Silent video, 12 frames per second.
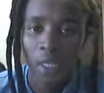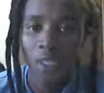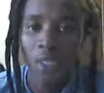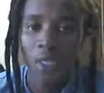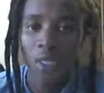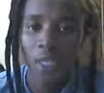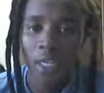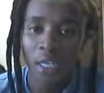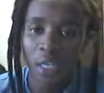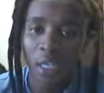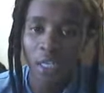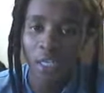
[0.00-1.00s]
These are
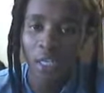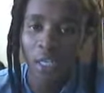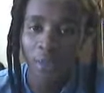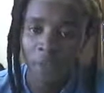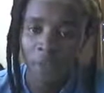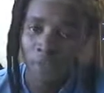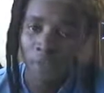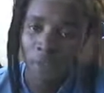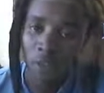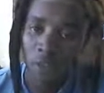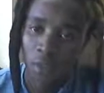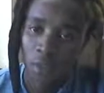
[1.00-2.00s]
English and
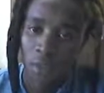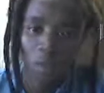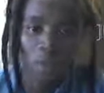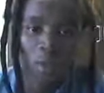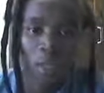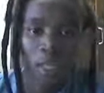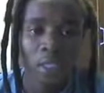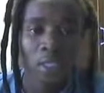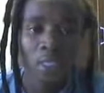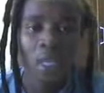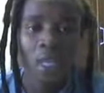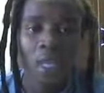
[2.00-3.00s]
Afrikaans, as well
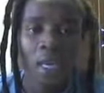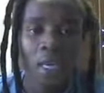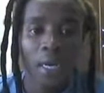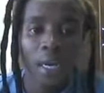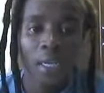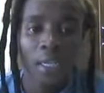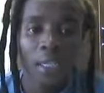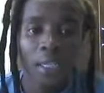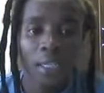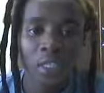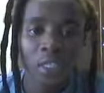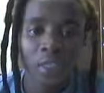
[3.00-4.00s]
as 9
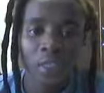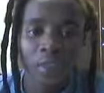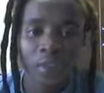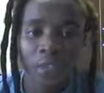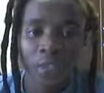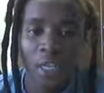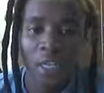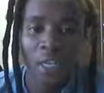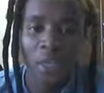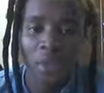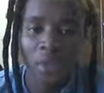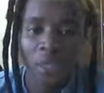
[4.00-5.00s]
indigenous African
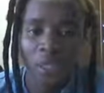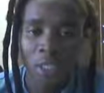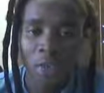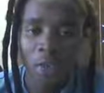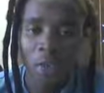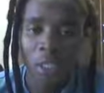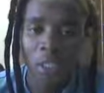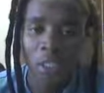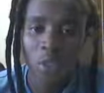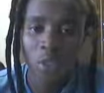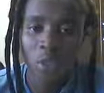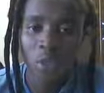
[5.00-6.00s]
languages, including
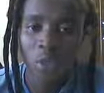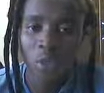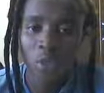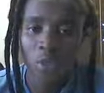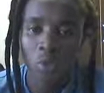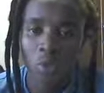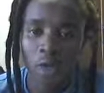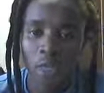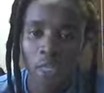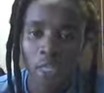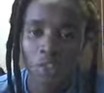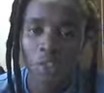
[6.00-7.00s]
isiZulu,
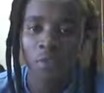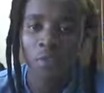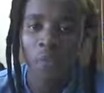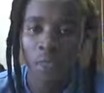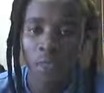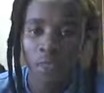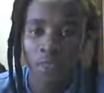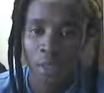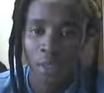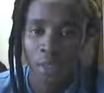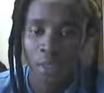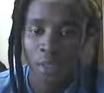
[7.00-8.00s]
Setswana, and Tshivenda.
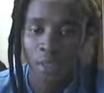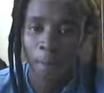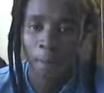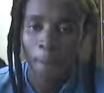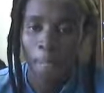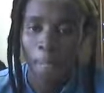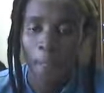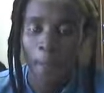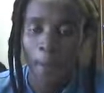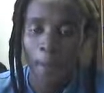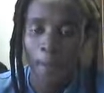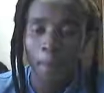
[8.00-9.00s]

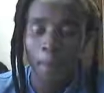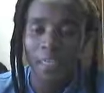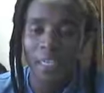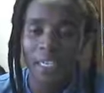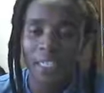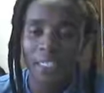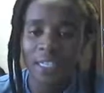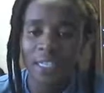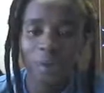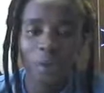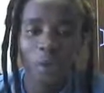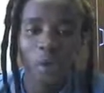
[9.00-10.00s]
But there is
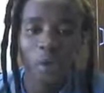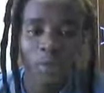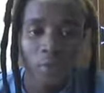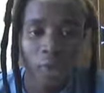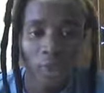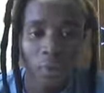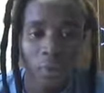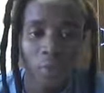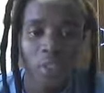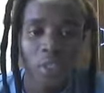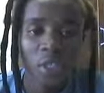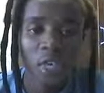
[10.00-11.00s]
a 12th
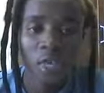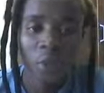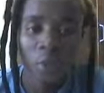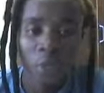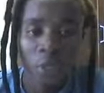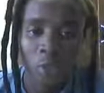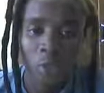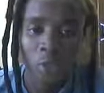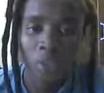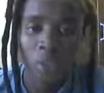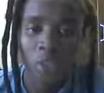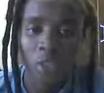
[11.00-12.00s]
unofficial language,
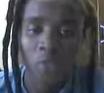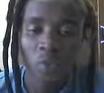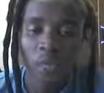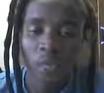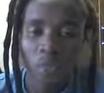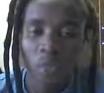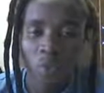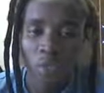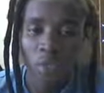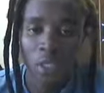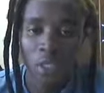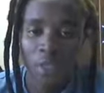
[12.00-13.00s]
which is widely
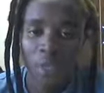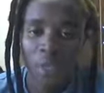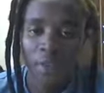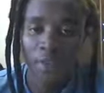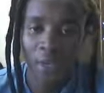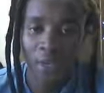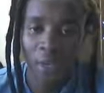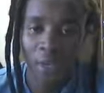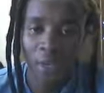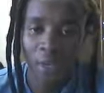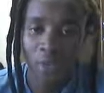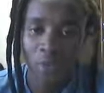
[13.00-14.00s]
used in South
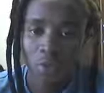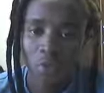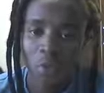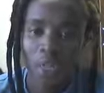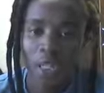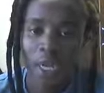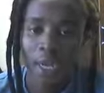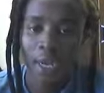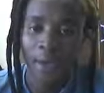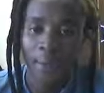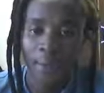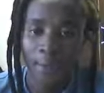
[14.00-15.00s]
Africa, Tsotsital.